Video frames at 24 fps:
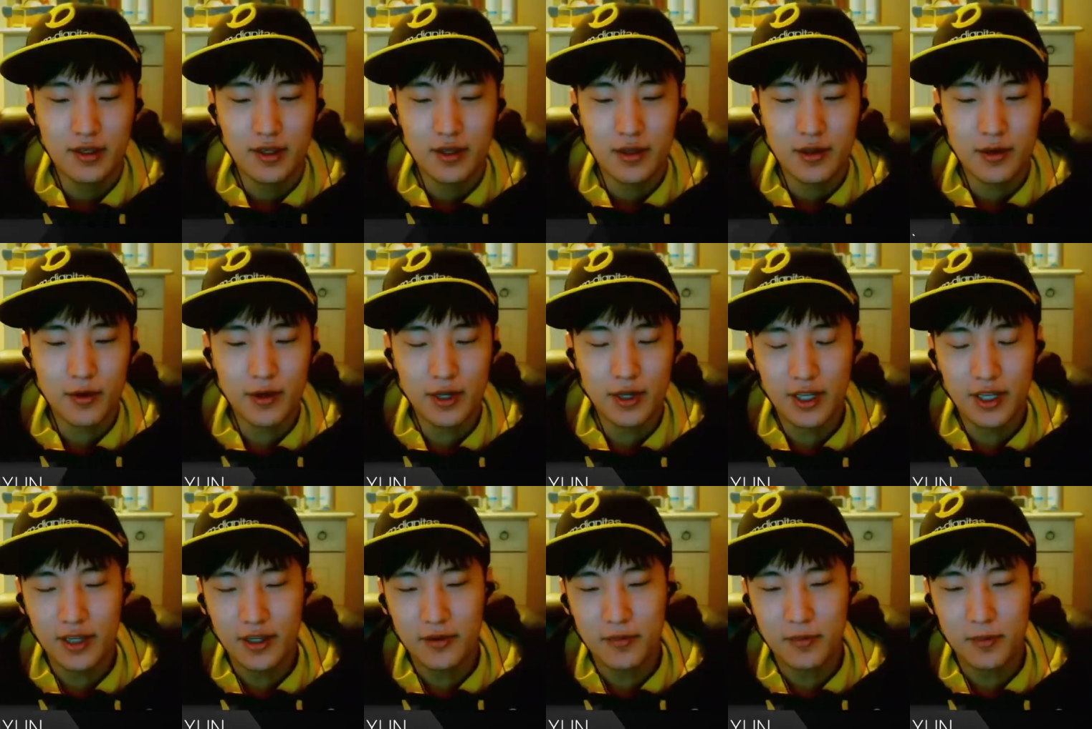
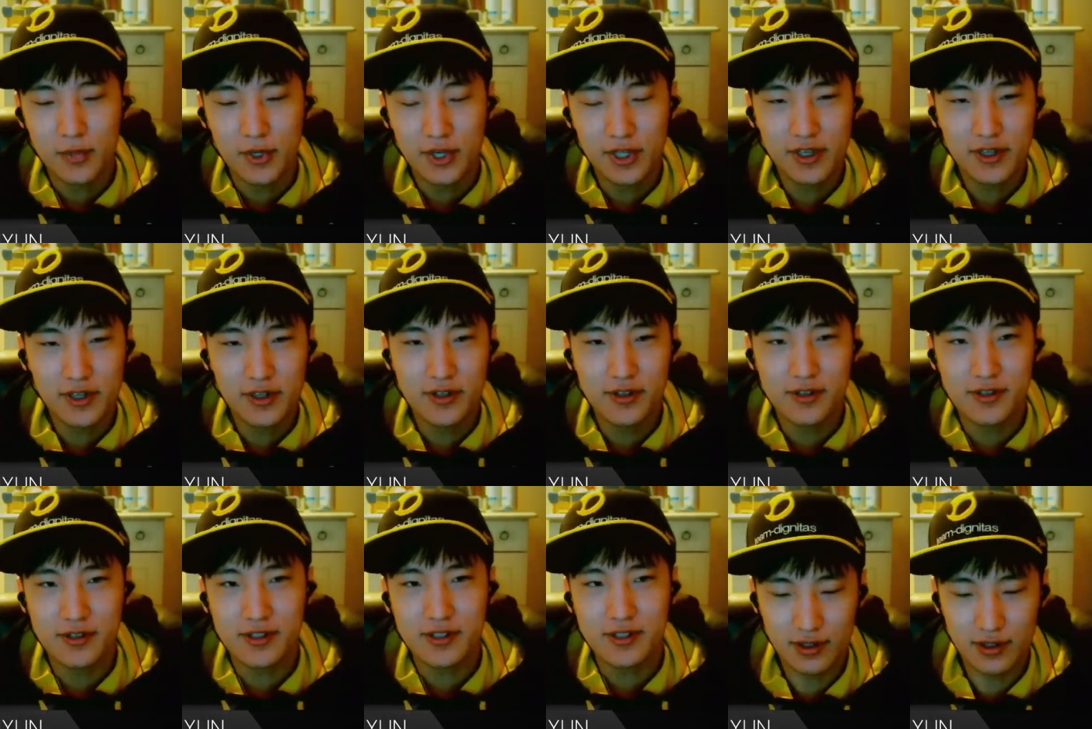Korean
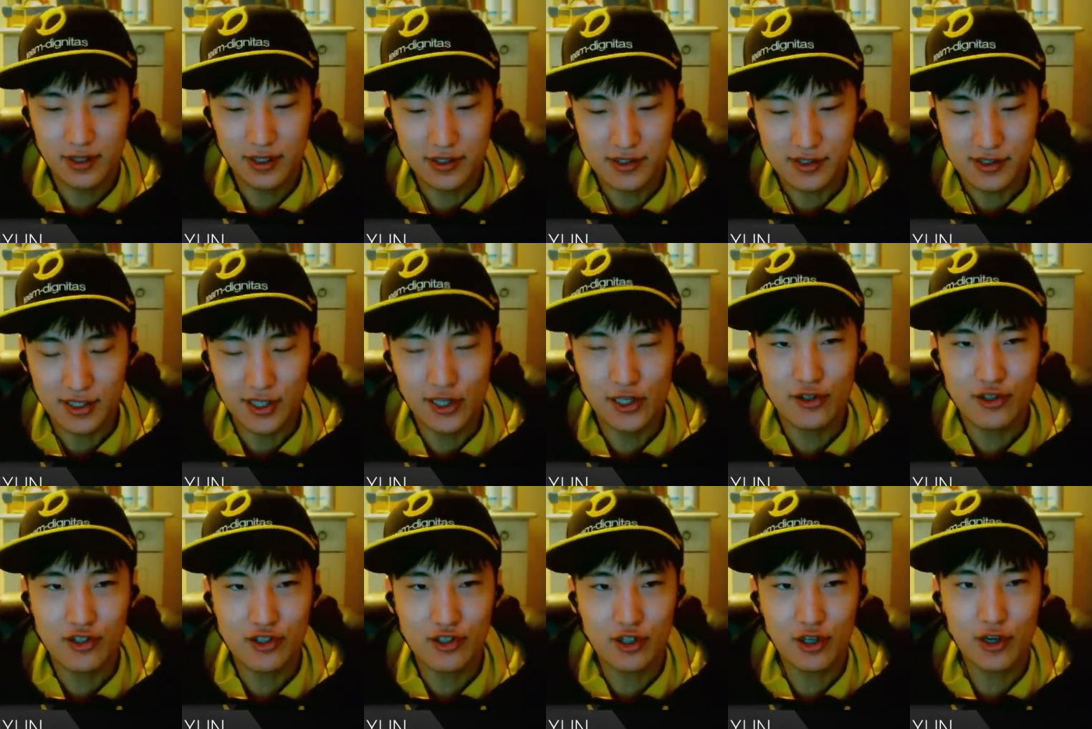players, it's
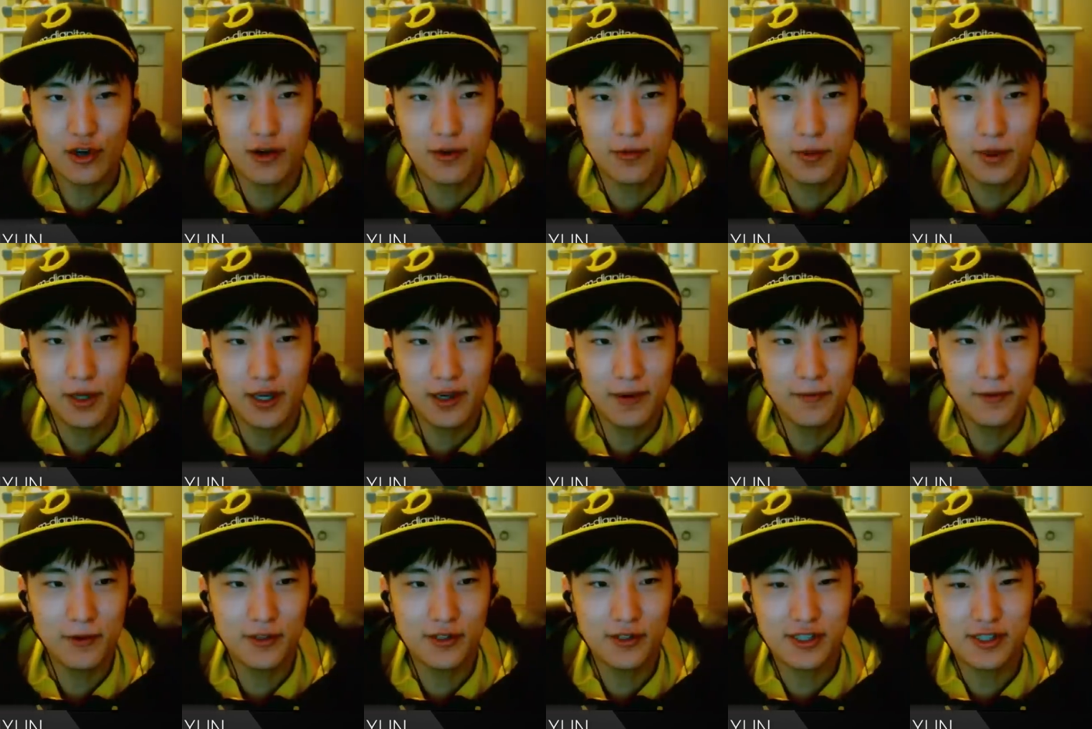their job
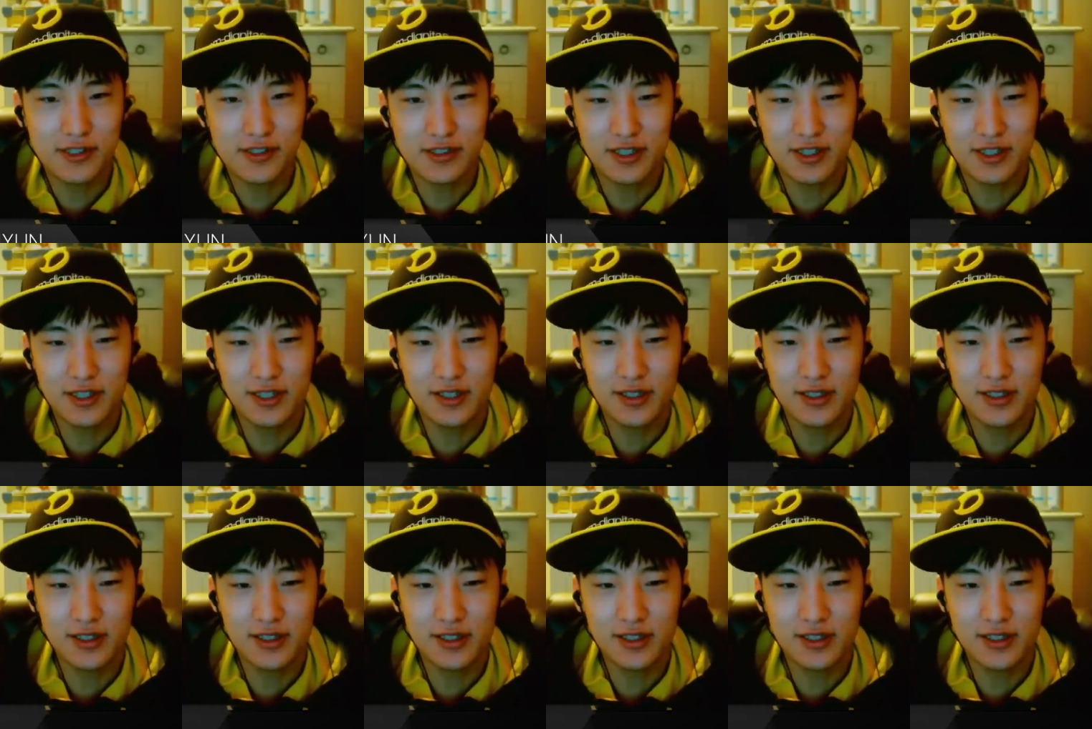ever since they're,